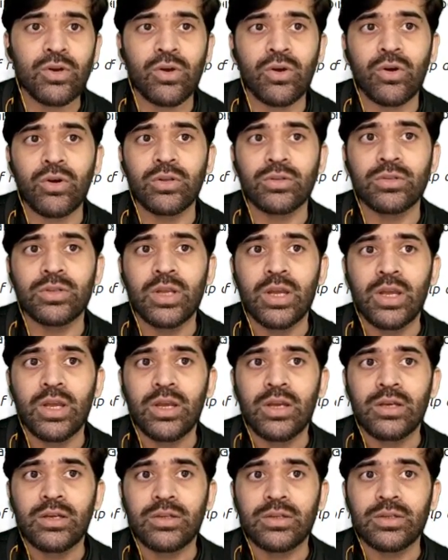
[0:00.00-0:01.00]
on
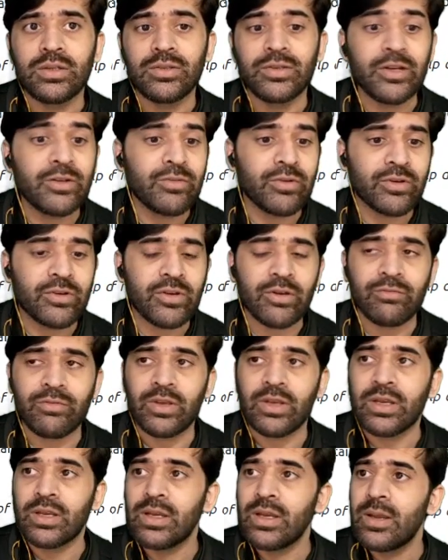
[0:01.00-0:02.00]
network
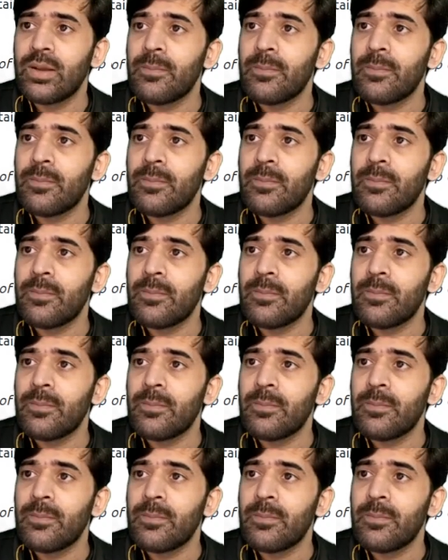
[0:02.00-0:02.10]
traffic.